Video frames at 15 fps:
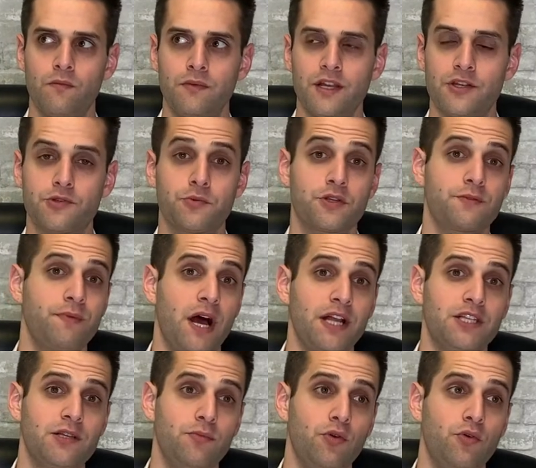is
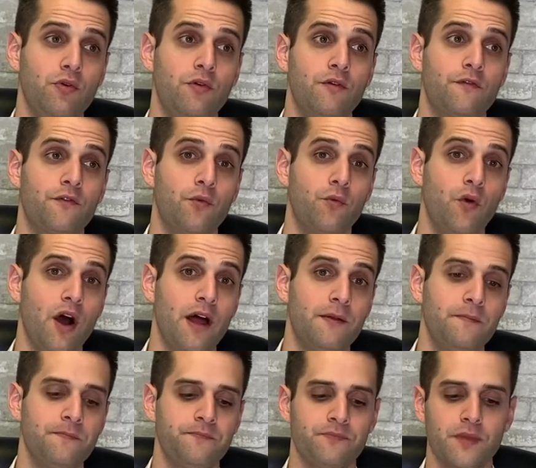responsible for what.
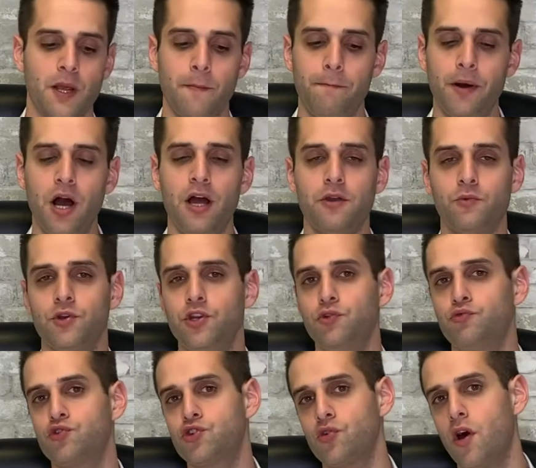But when you
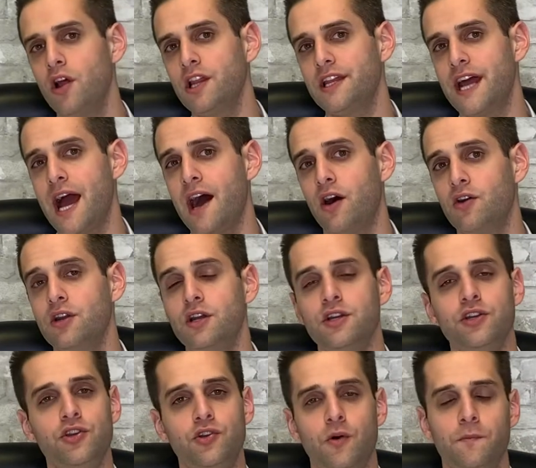draw it out,
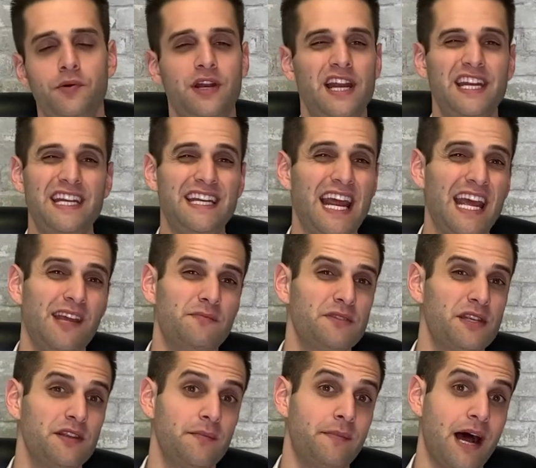you don't put any names
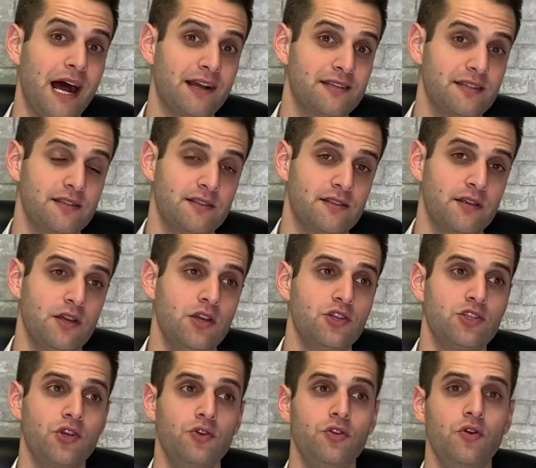in the boxes.
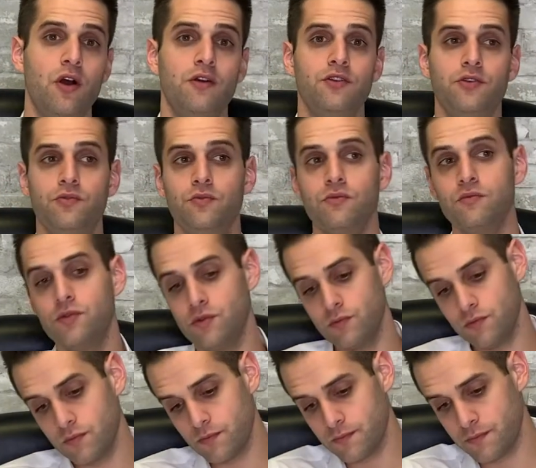So you, you, you
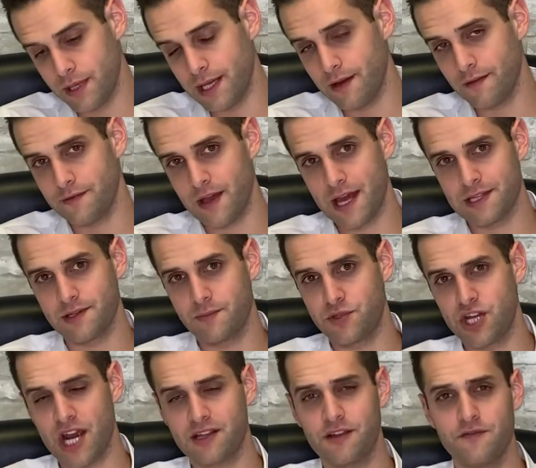be as
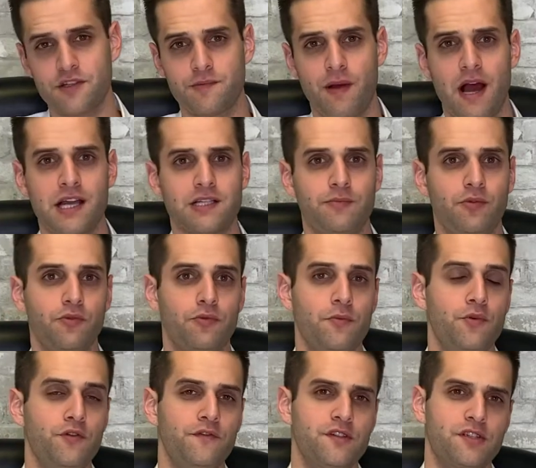objective as possible,
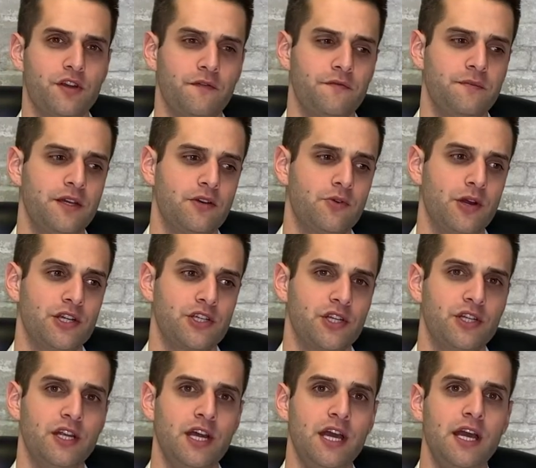remove yourself from the
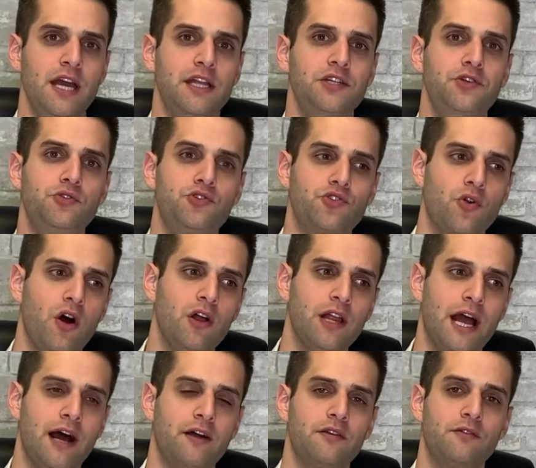equation, and you draw
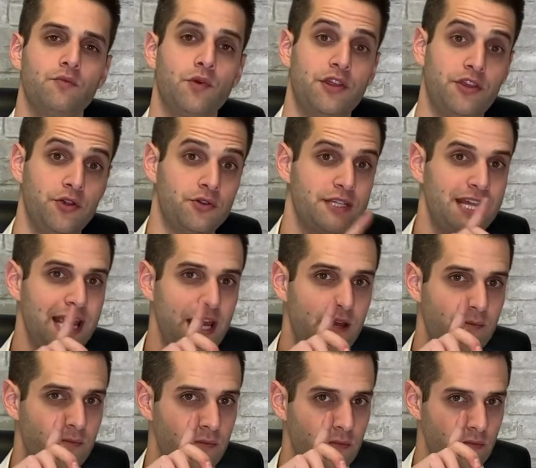out with your
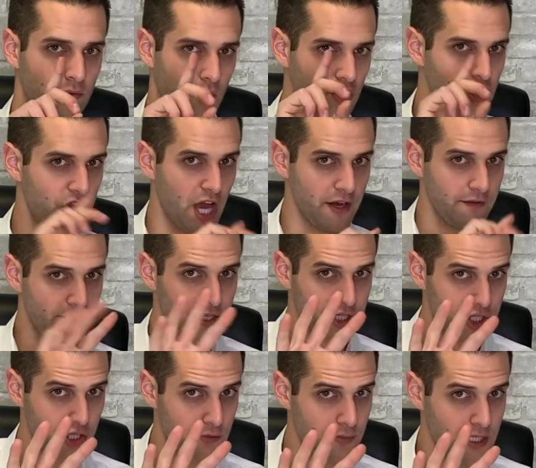team. None of this
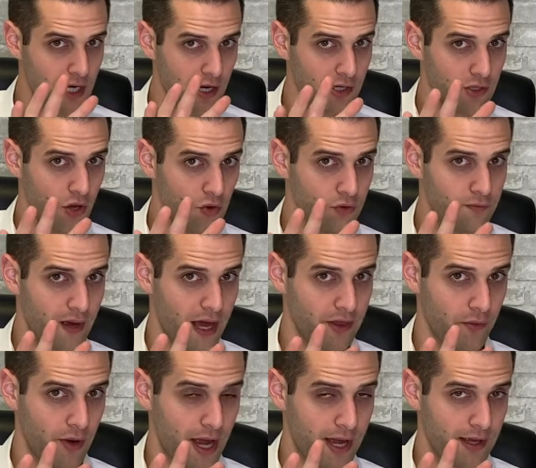should be done alone, by the
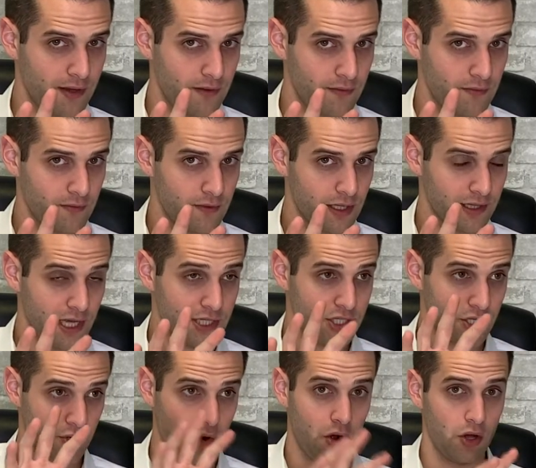way, unless
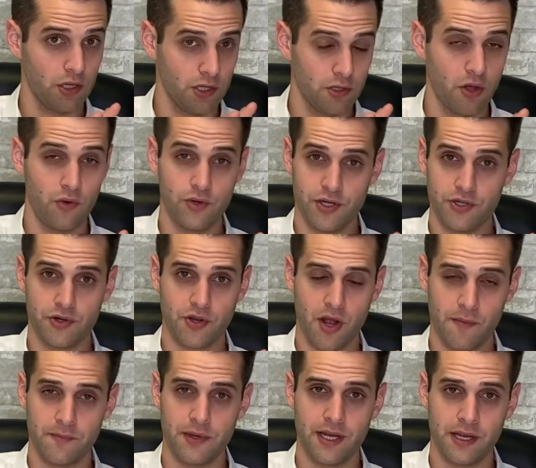you're all alone in your
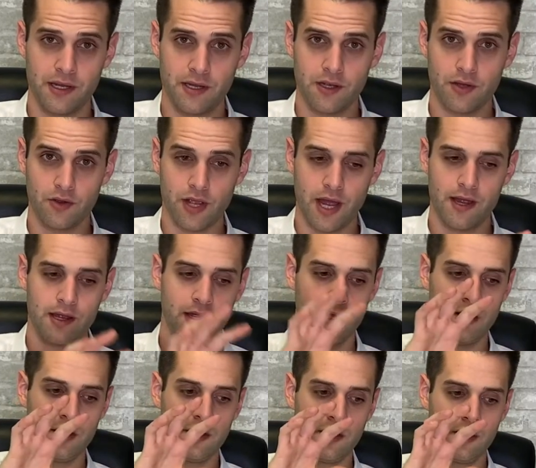company, okay?
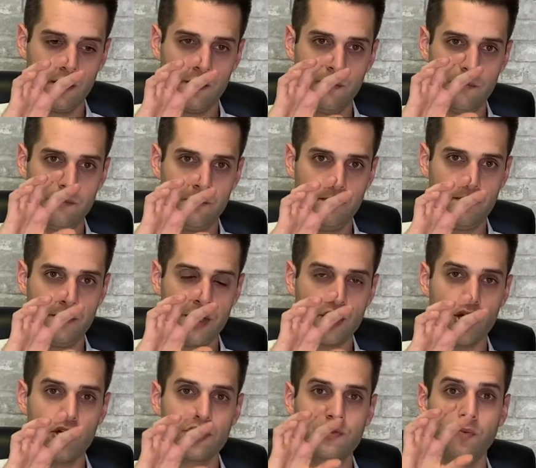
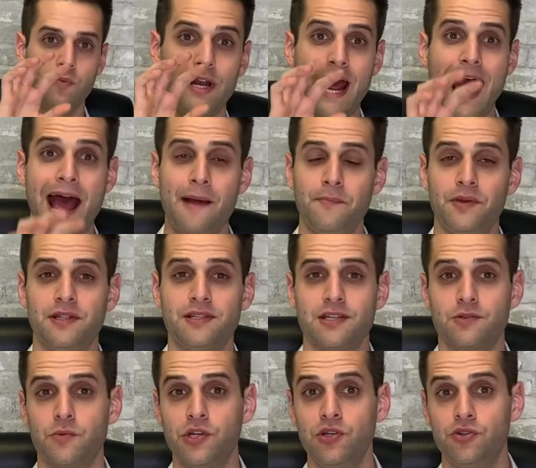Because happens
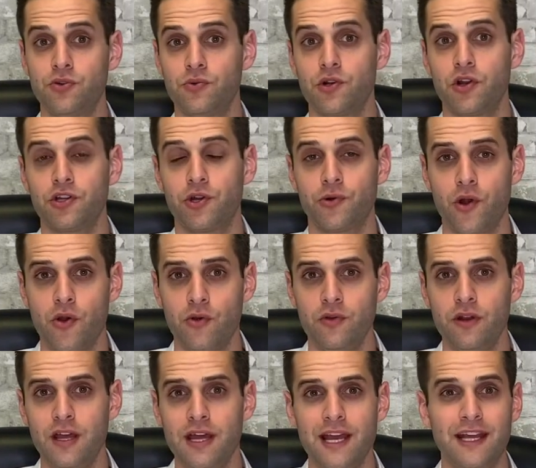is when you do it on your
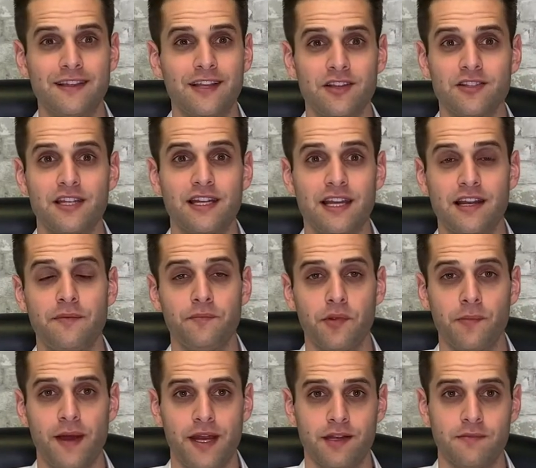own, it doesn't get
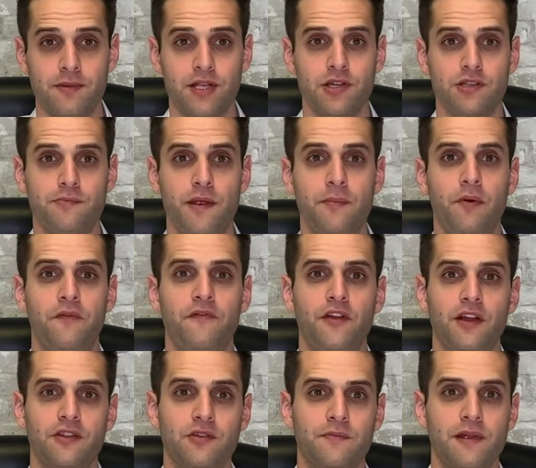implemented because people feel
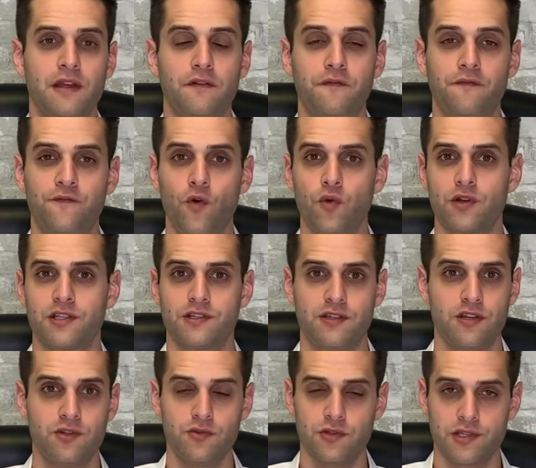like they're being forced
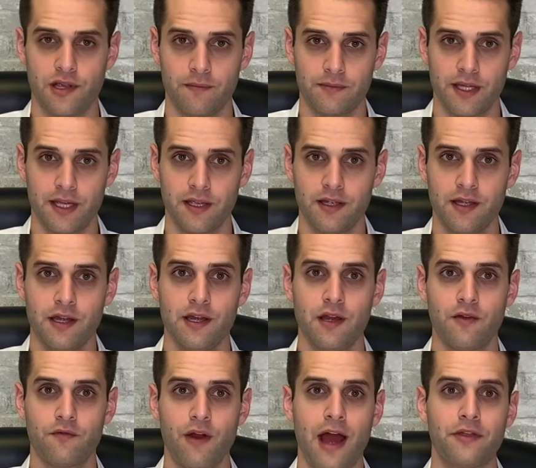to do something
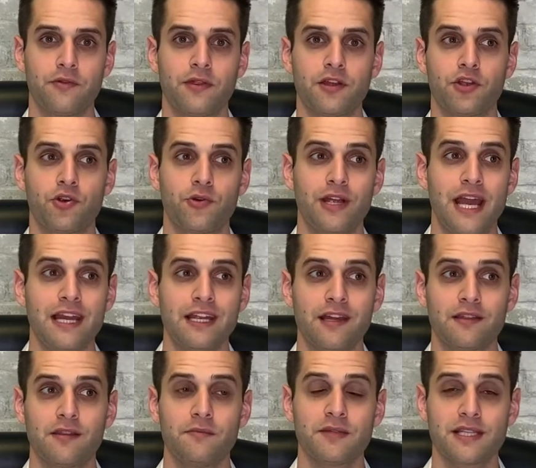rather than creating
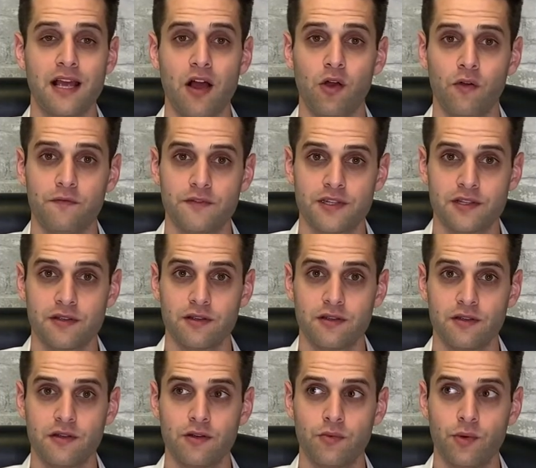it themselves,
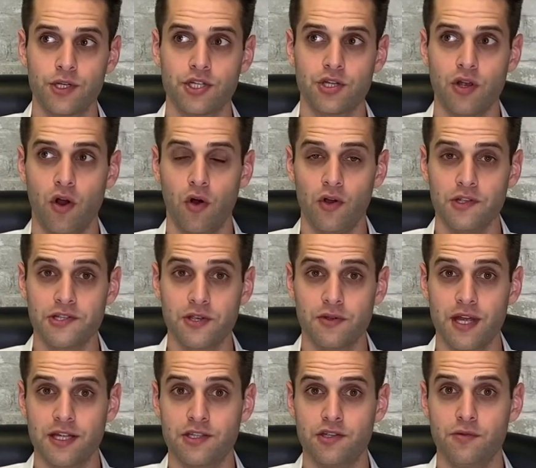which also
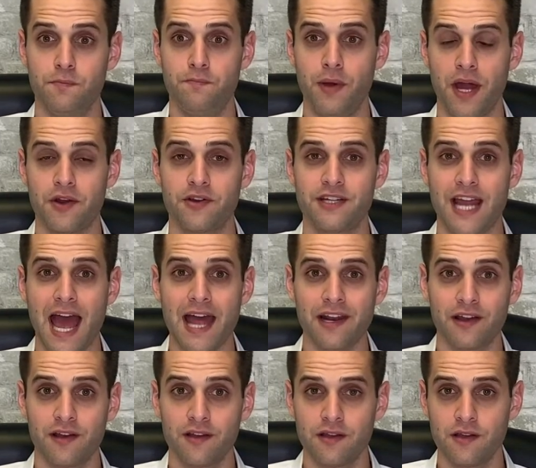gets you better data,